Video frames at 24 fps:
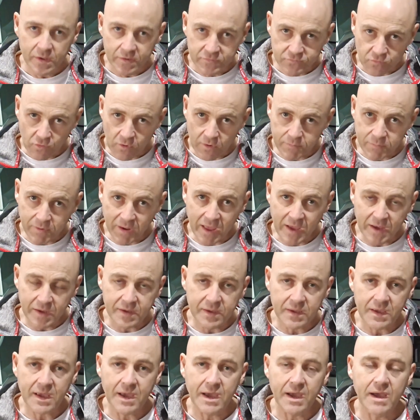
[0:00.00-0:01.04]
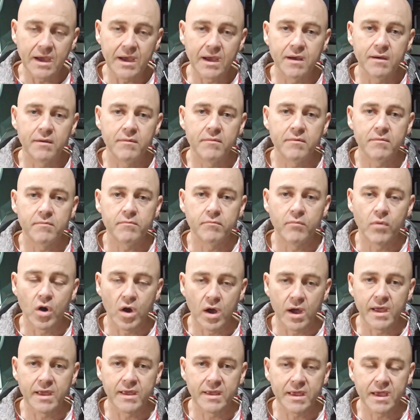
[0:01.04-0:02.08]
So I plug
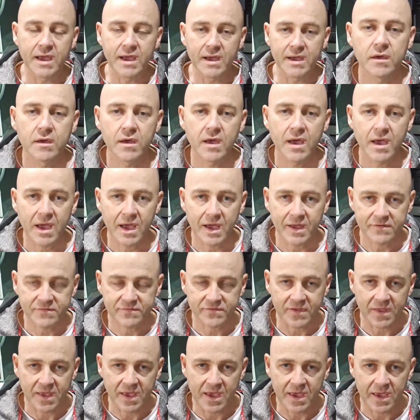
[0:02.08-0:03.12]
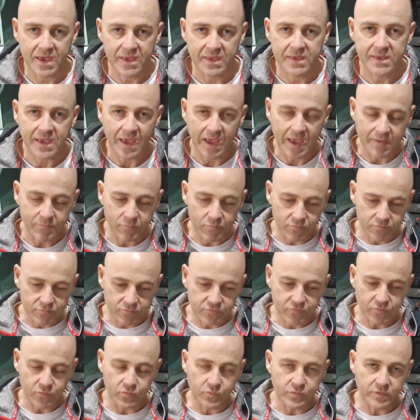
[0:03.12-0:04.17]
my RCA cables
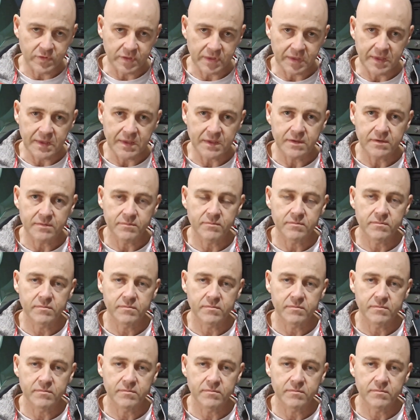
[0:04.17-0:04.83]
to the